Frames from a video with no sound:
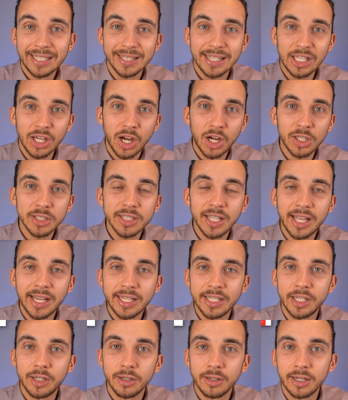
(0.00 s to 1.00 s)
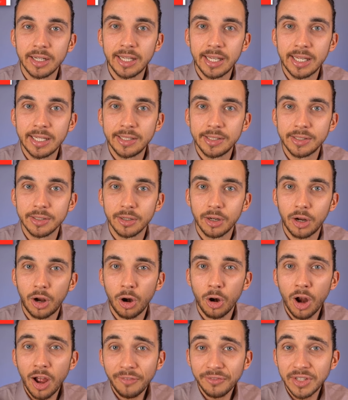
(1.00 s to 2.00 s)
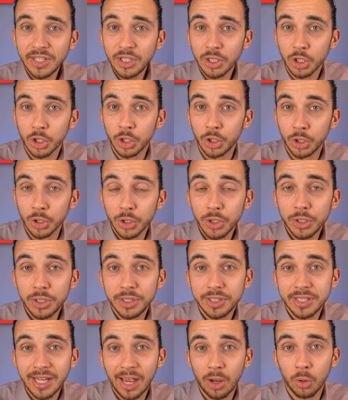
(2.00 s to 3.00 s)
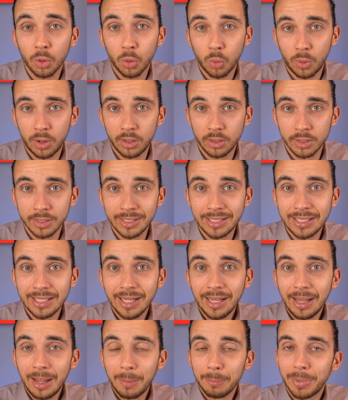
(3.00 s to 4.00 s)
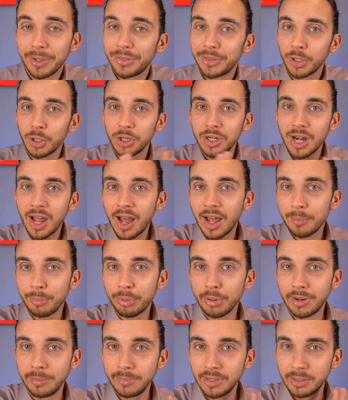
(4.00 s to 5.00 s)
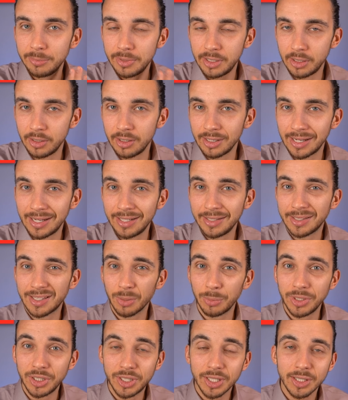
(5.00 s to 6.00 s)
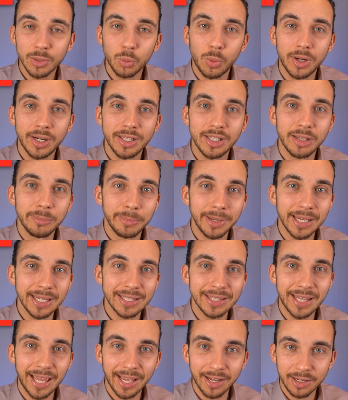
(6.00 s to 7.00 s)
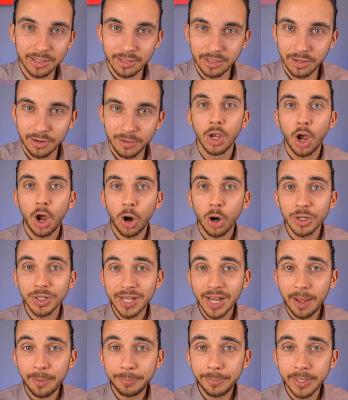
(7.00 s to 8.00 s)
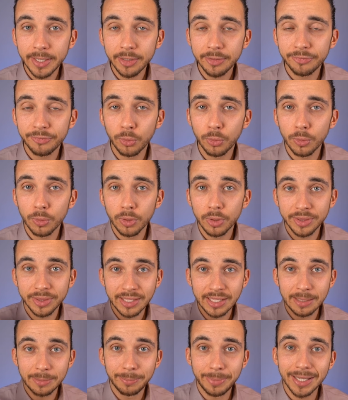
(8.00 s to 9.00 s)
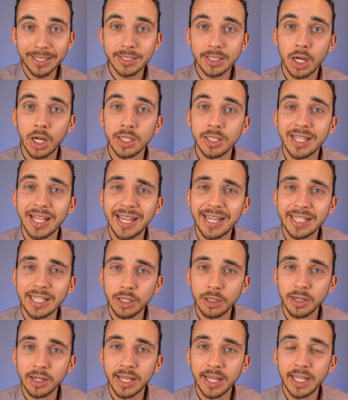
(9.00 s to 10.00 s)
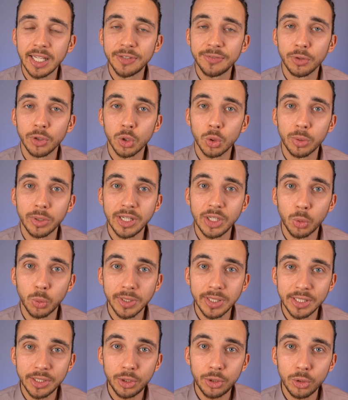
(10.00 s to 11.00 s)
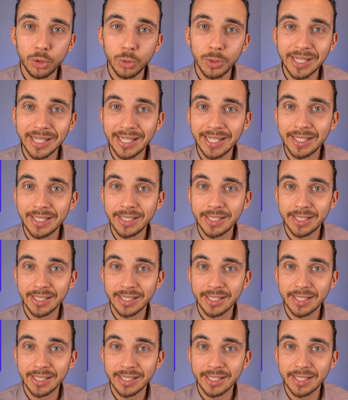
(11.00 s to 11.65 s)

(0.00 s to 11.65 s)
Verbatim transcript: The online hearing aids are often good sound quality, but they're not premium hearing aids, so we just wanted to make that clear. Our top pick for the best online hearing aids for 2022 is